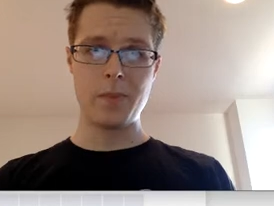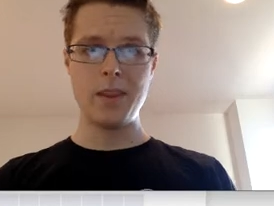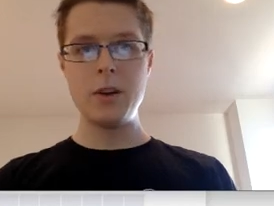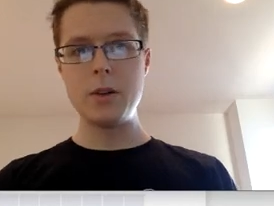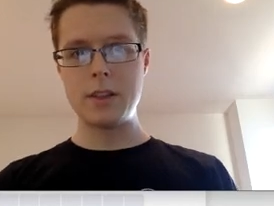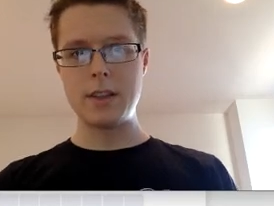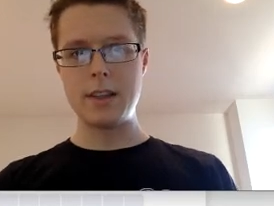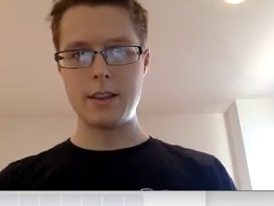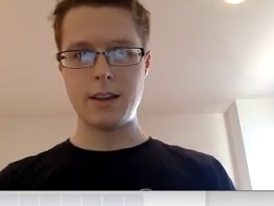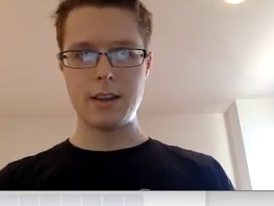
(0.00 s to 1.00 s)
notice
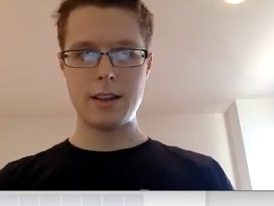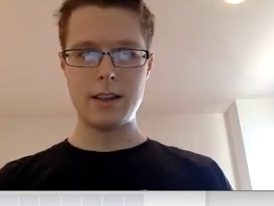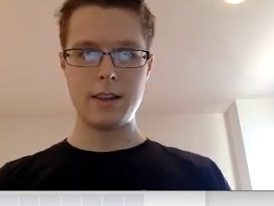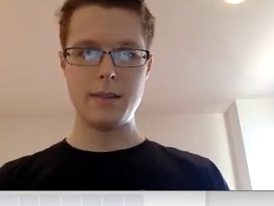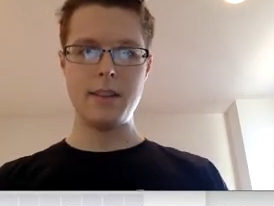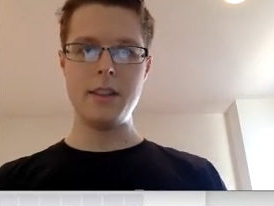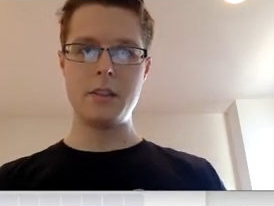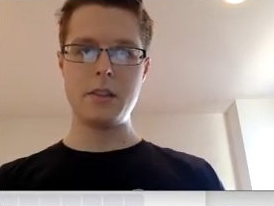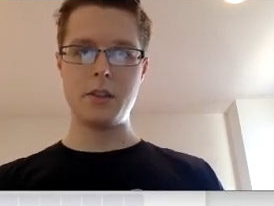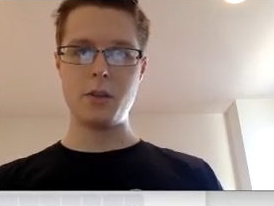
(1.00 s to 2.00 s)
that uh, these,
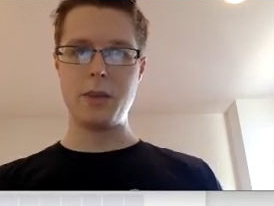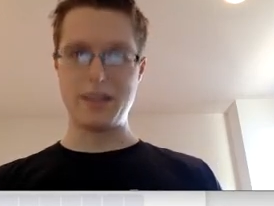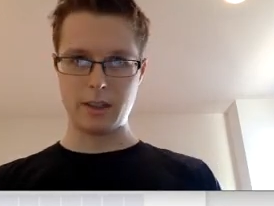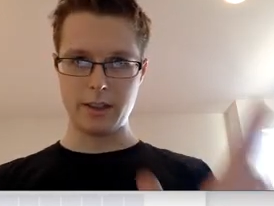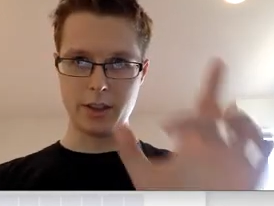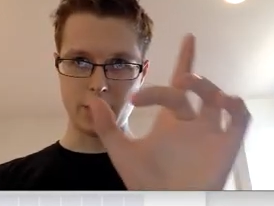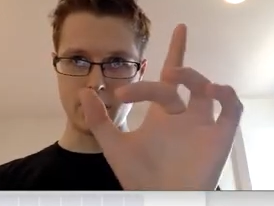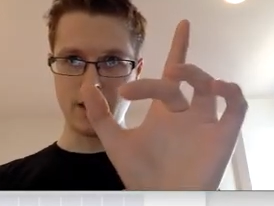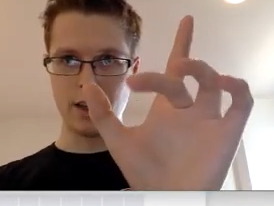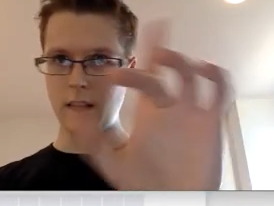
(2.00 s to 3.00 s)
these you basically
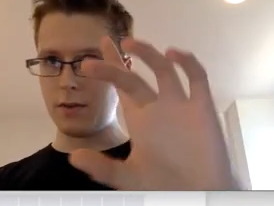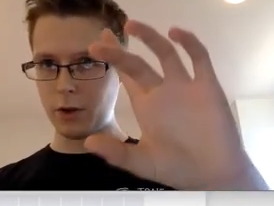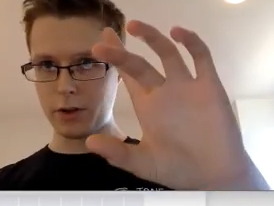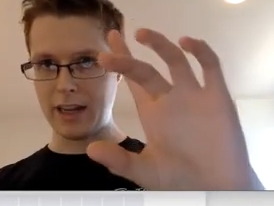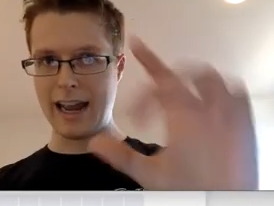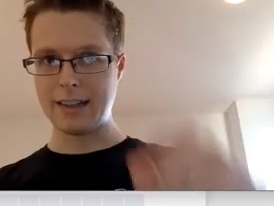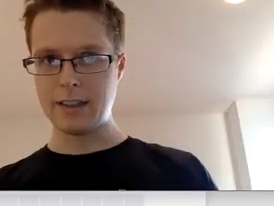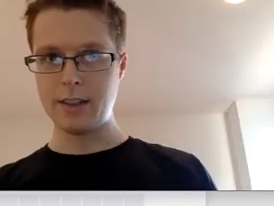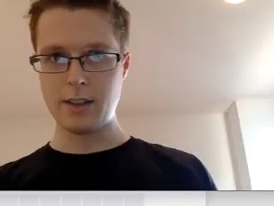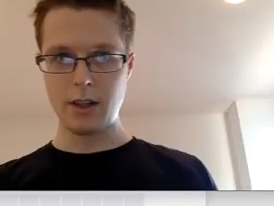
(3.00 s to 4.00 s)
just invert the
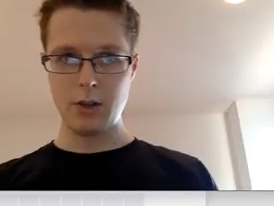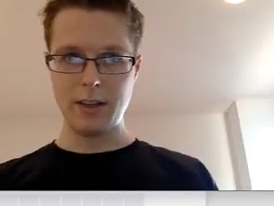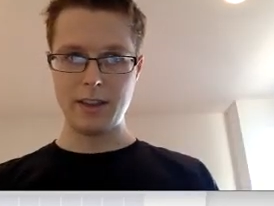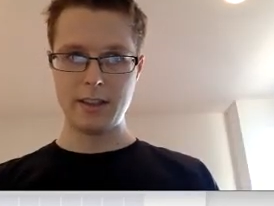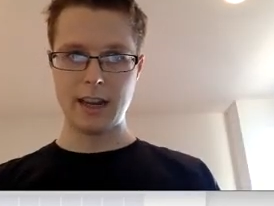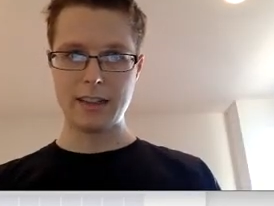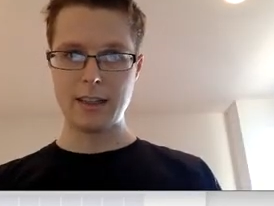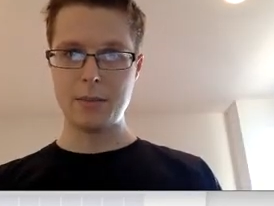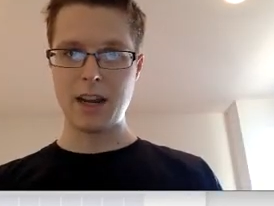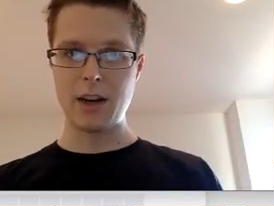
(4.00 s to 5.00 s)
axes and you get the exact
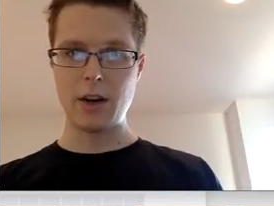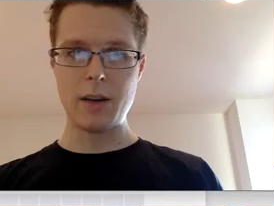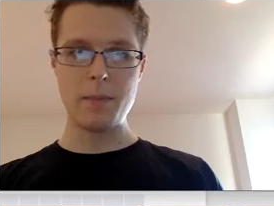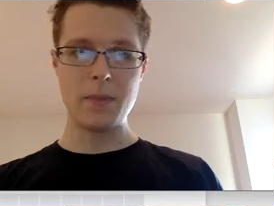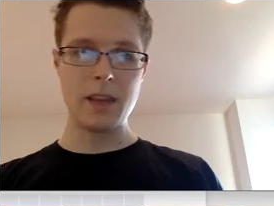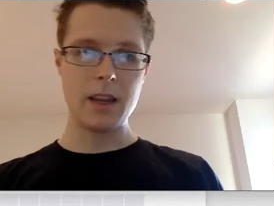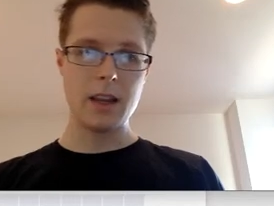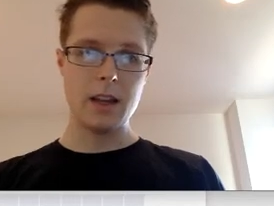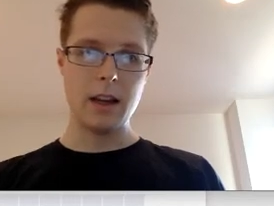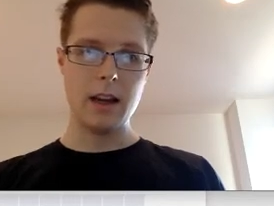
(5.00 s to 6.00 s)
same diagram.
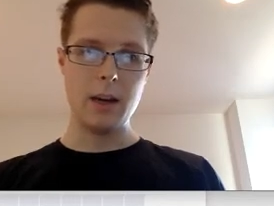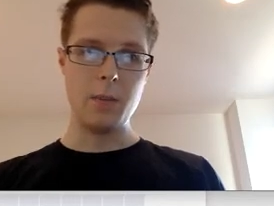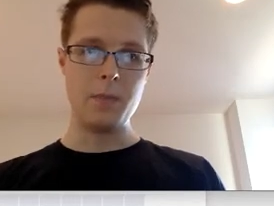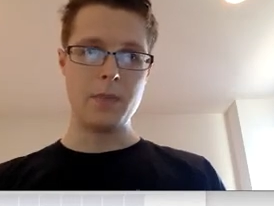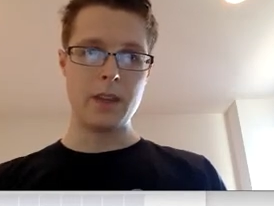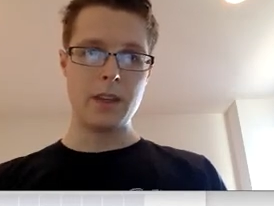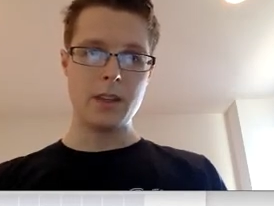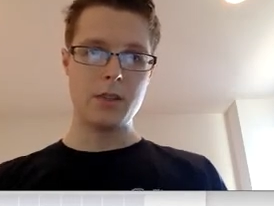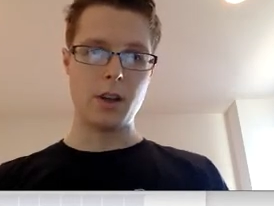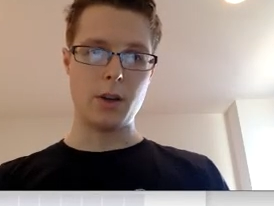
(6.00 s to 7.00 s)
Um,
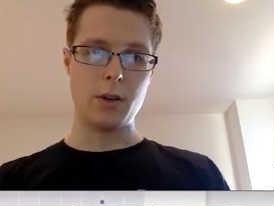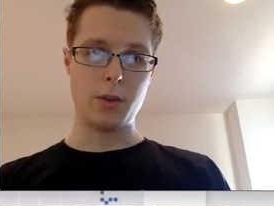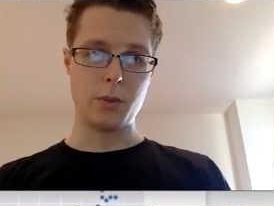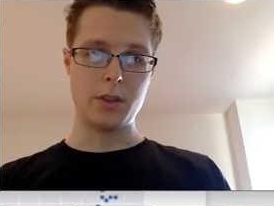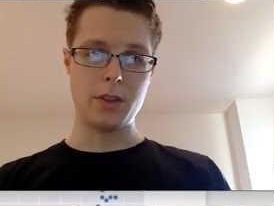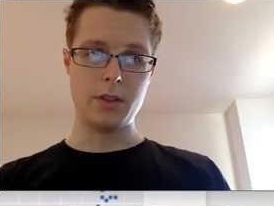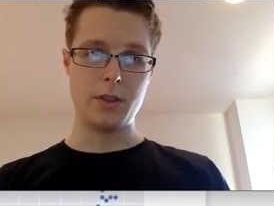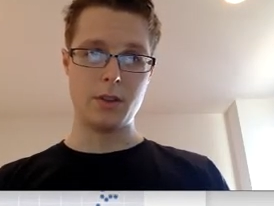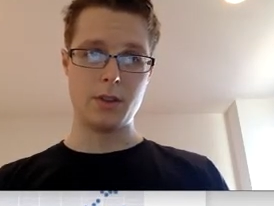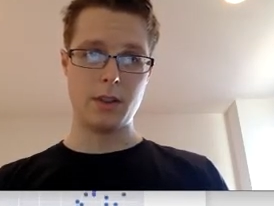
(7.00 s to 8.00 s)
so this one
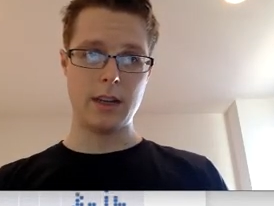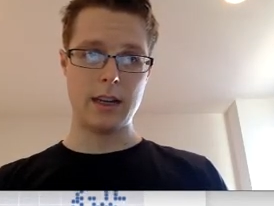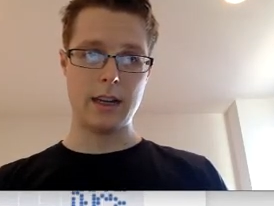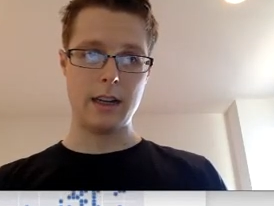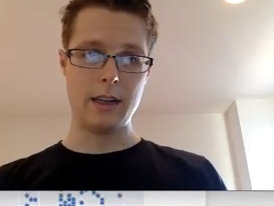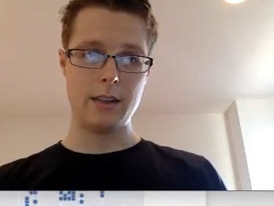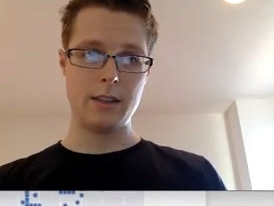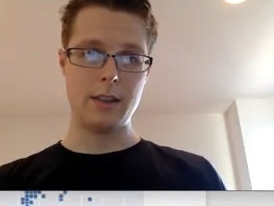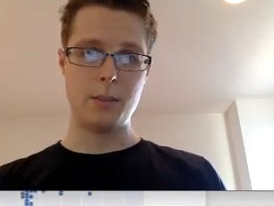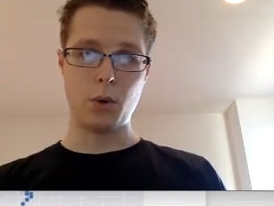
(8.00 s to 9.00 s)
is uh,
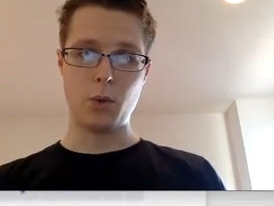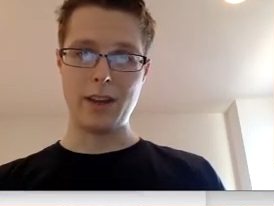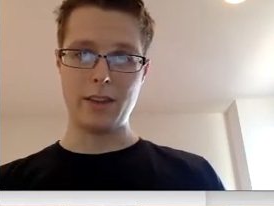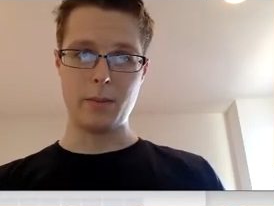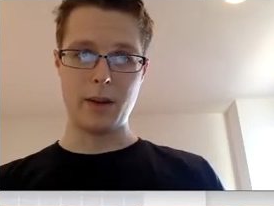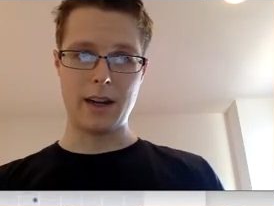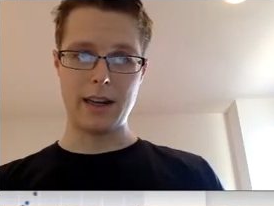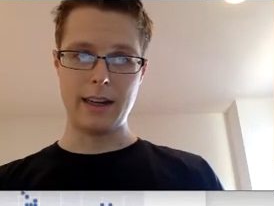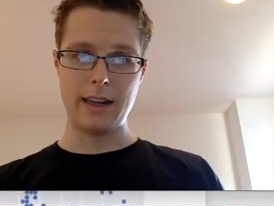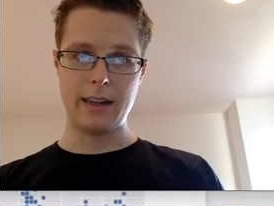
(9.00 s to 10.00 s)
sepal width
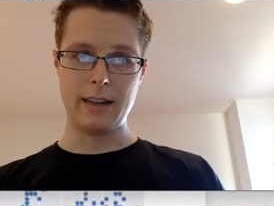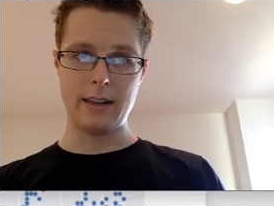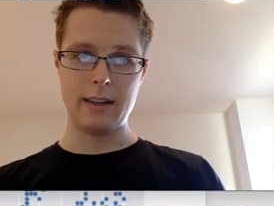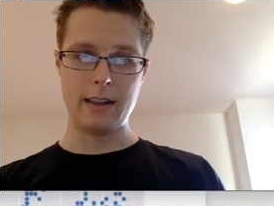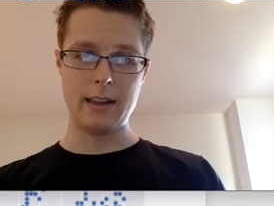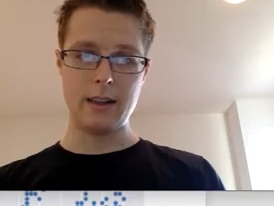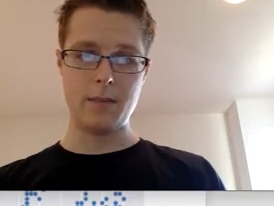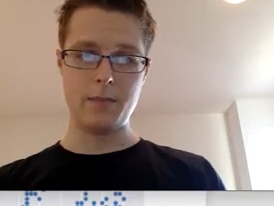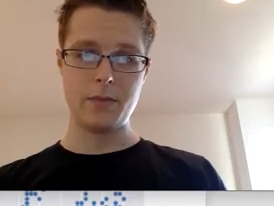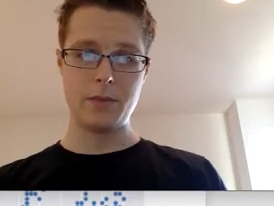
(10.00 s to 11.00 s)
by
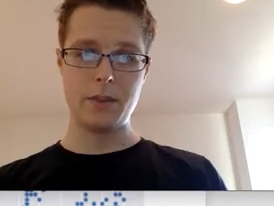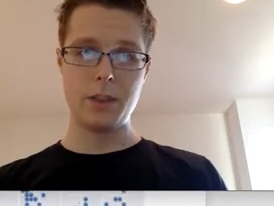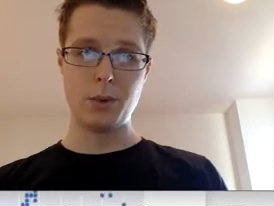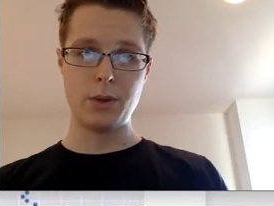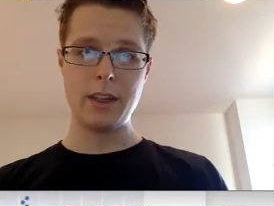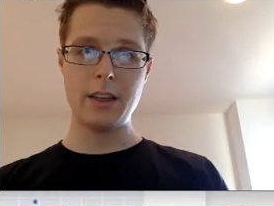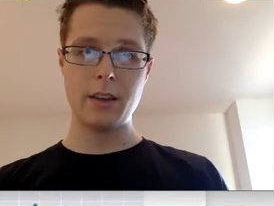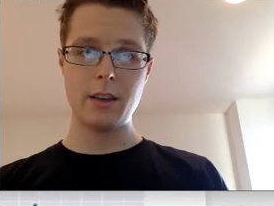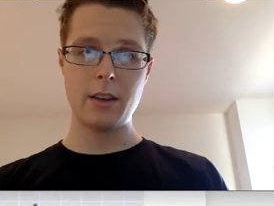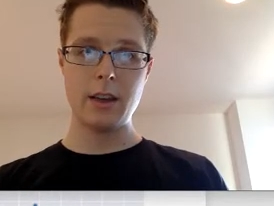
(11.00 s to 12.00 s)
um, sepal
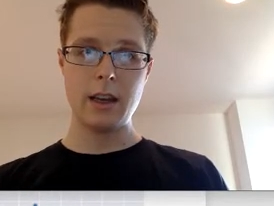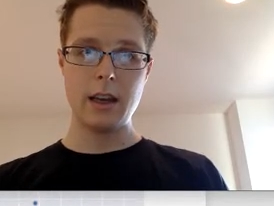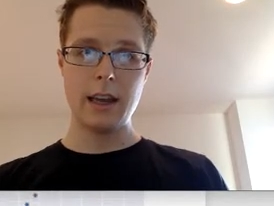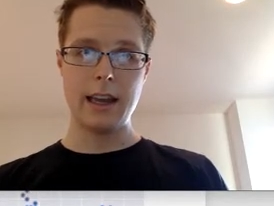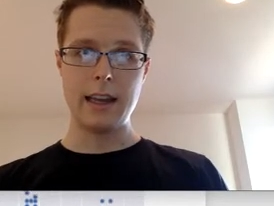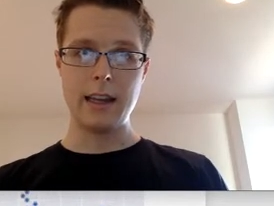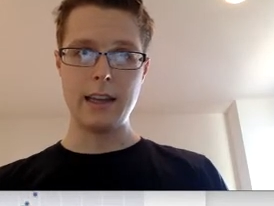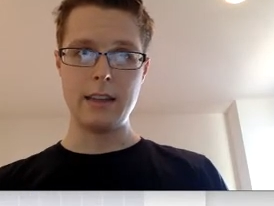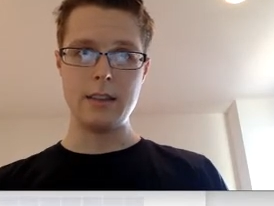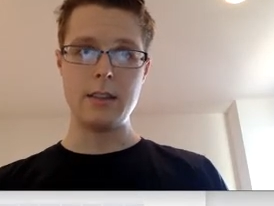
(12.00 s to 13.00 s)
length,
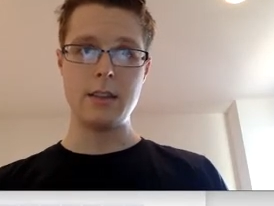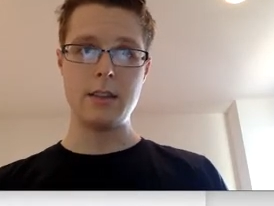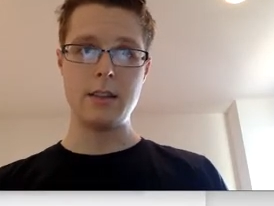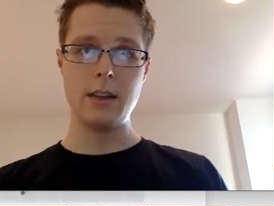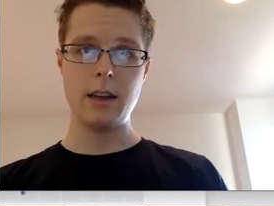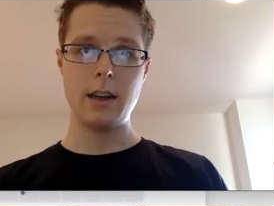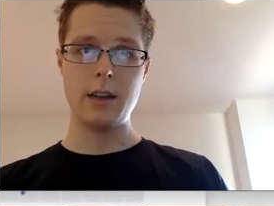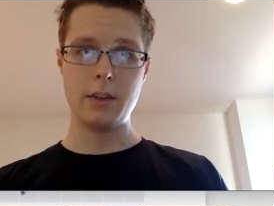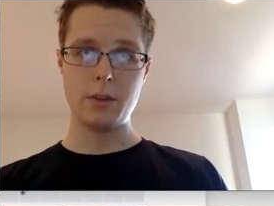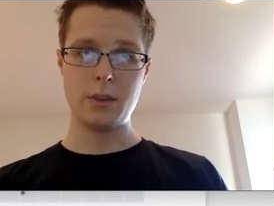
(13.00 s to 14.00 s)
and uh,
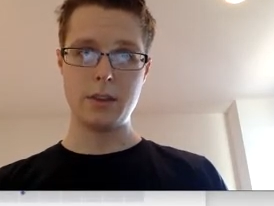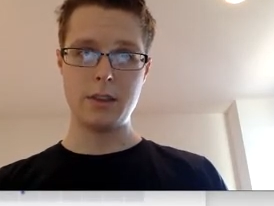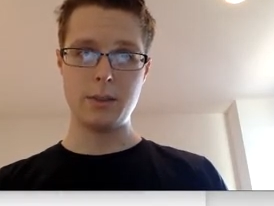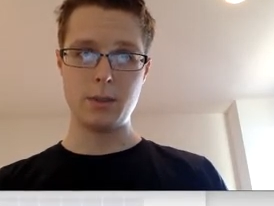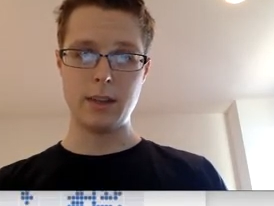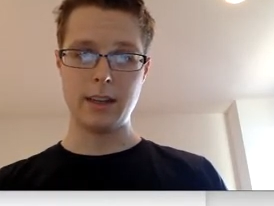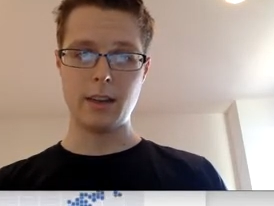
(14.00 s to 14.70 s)
this one is sepal length